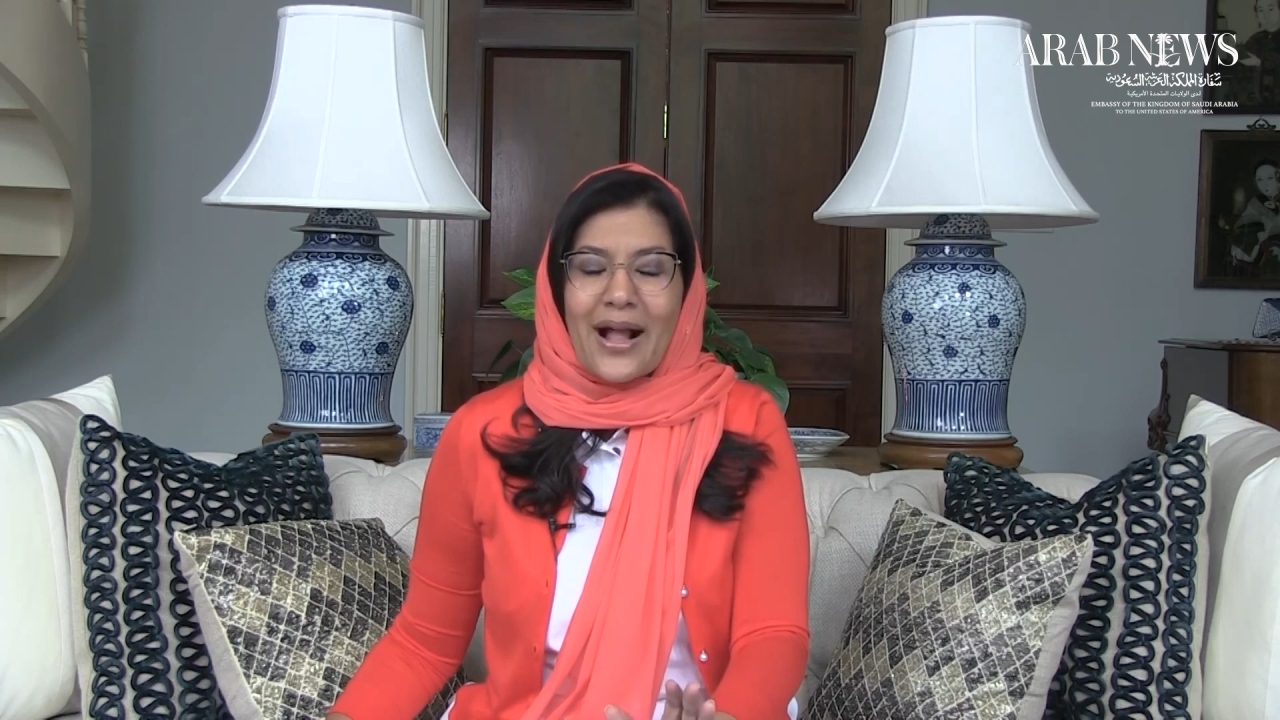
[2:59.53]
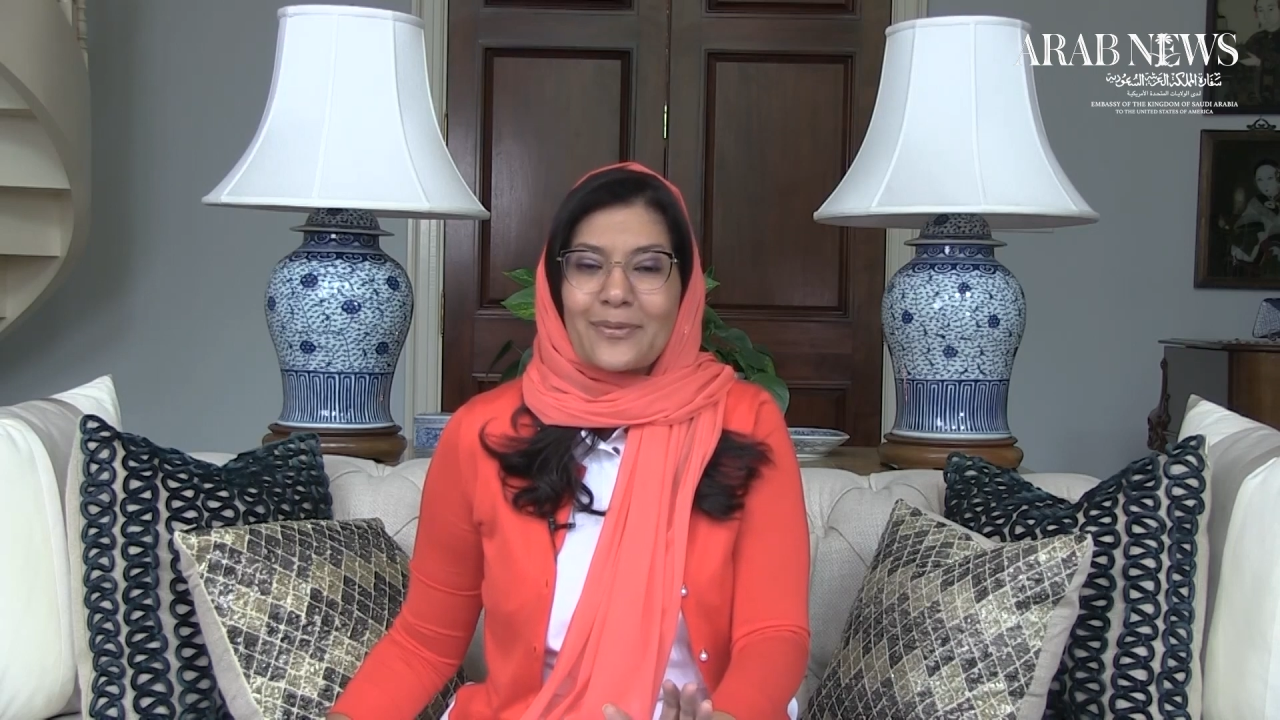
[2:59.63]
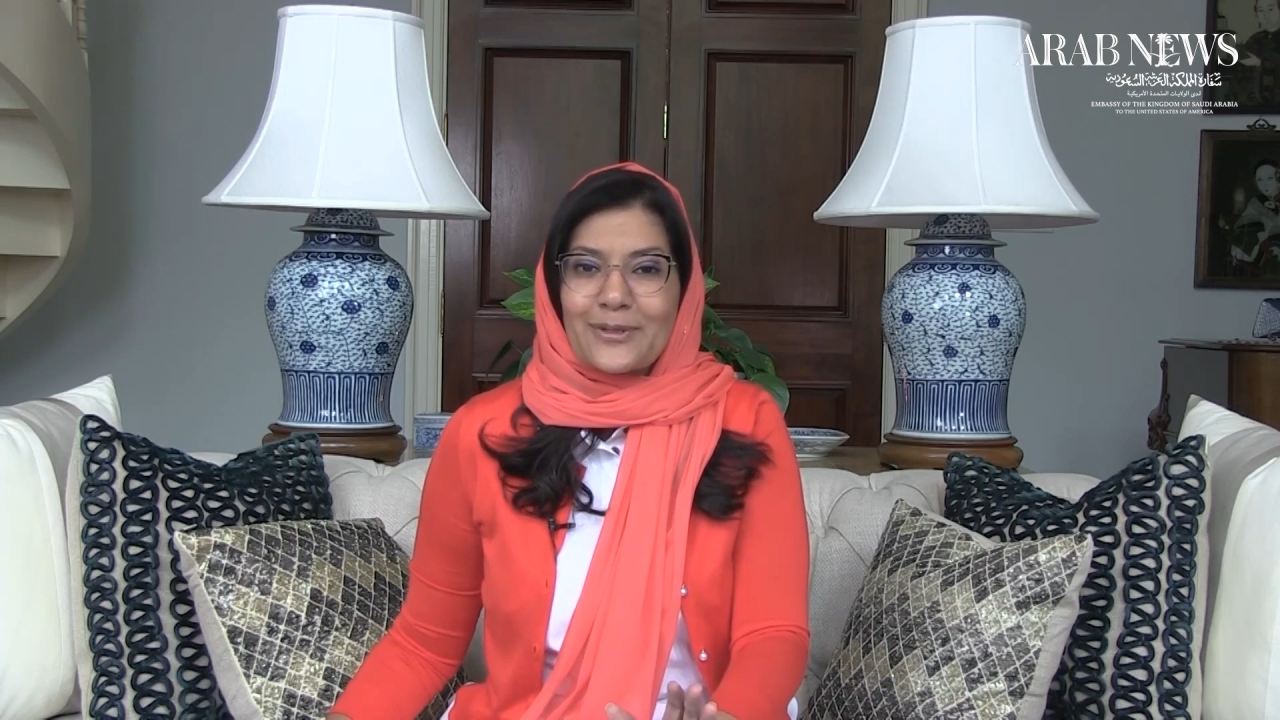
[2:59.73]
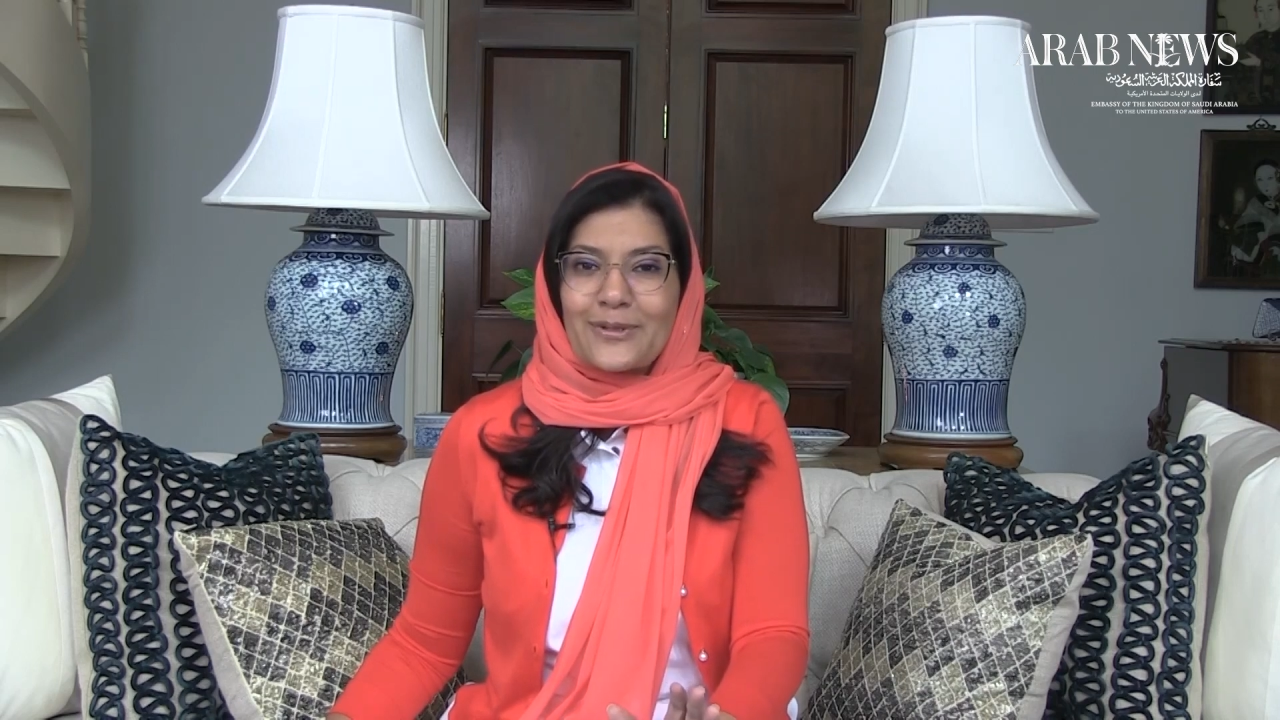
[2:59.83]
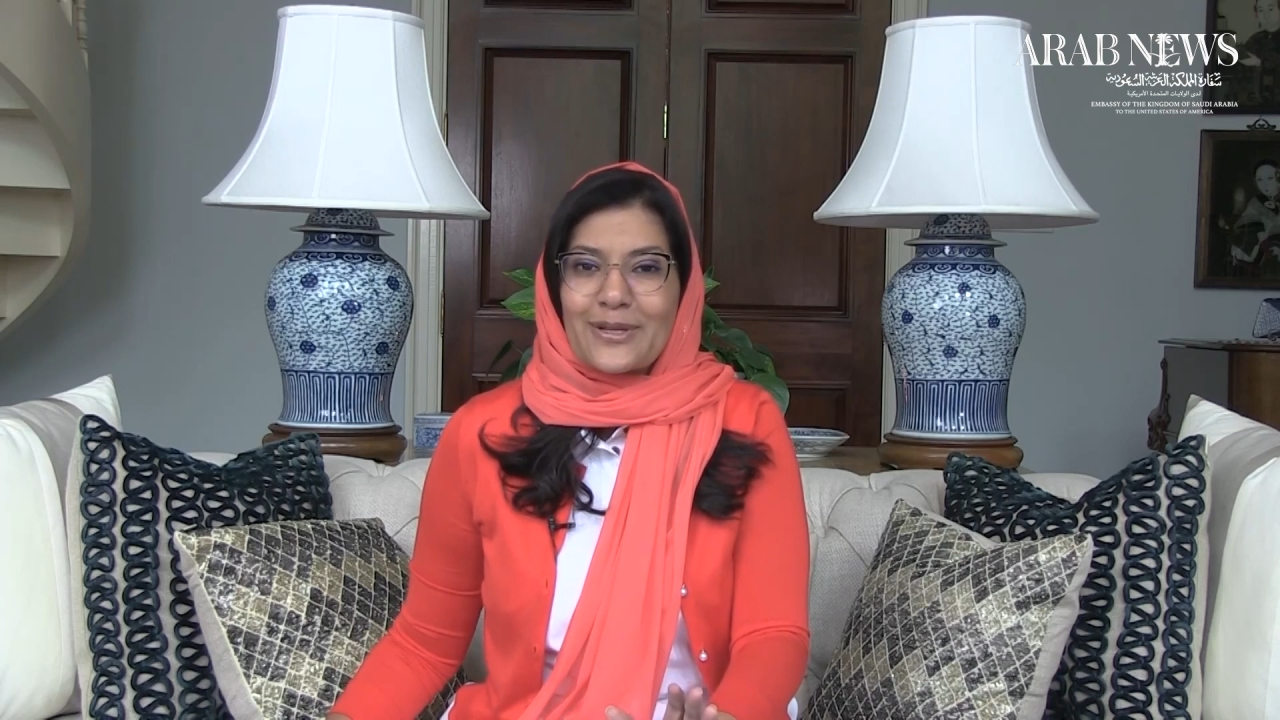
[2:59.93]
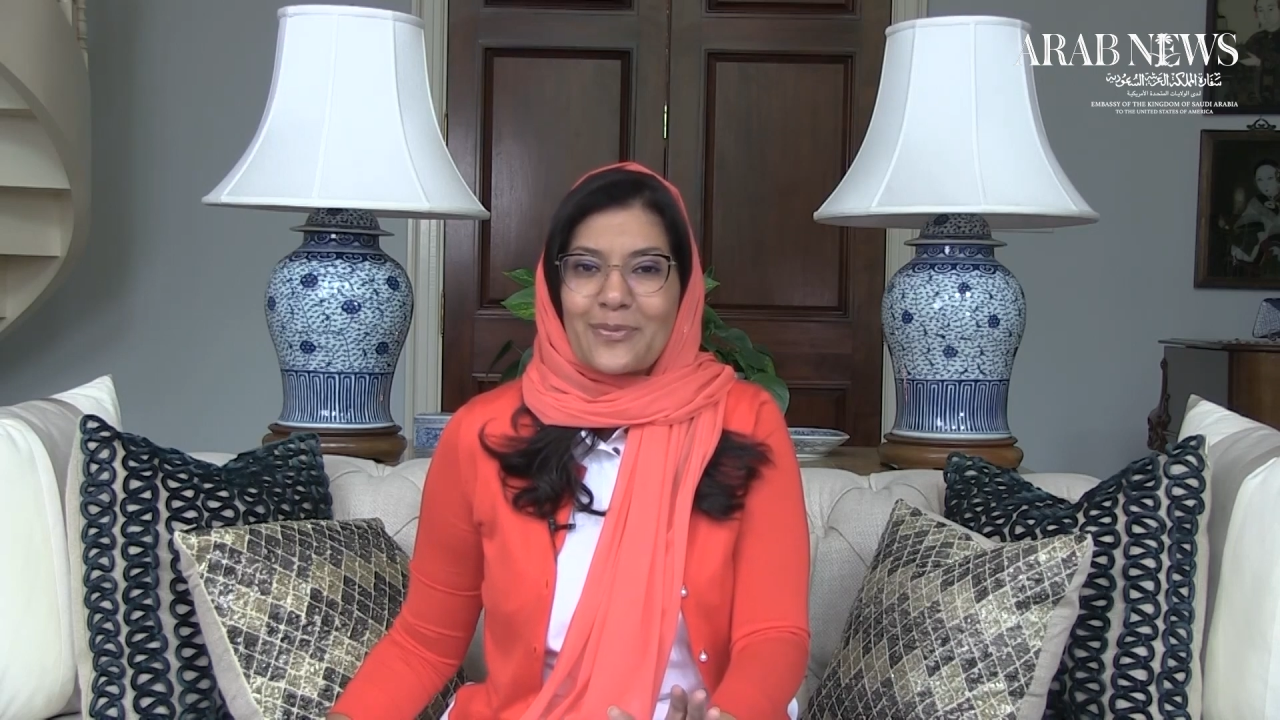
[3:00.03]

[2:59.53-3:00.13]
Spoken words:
absolutely